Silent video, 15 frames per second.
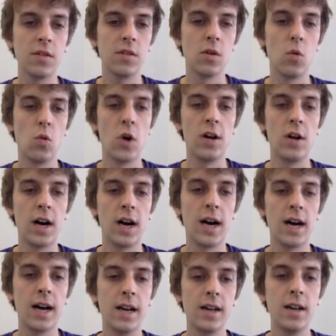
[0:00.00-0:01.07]
So while
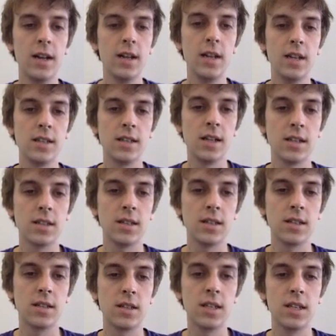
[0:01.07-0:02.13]
i is less
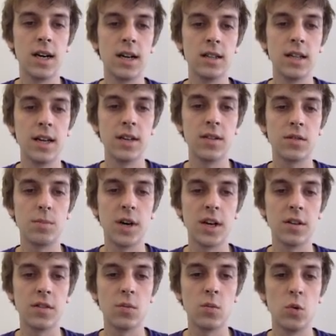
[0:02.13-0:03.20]
than c dot length
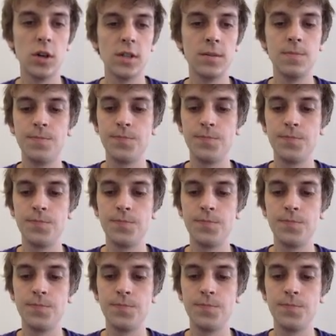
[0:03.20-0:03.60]
minus 1.